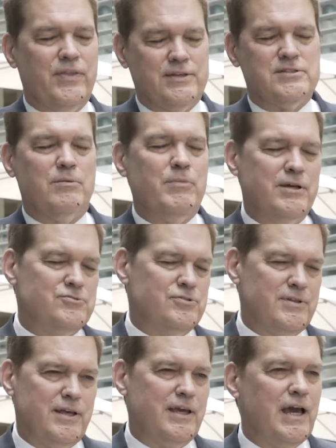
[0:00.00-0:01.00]
things I
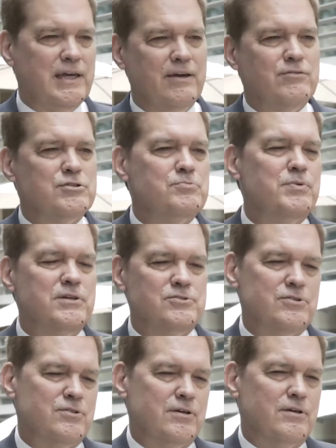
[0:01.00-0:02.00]
mentioned, I gave a
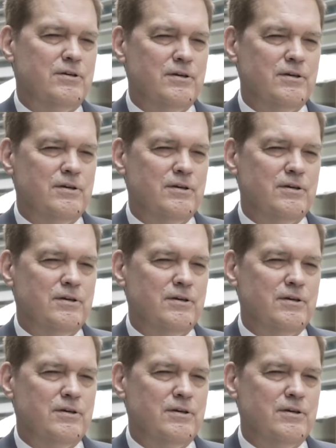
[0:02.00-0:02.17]
speech at the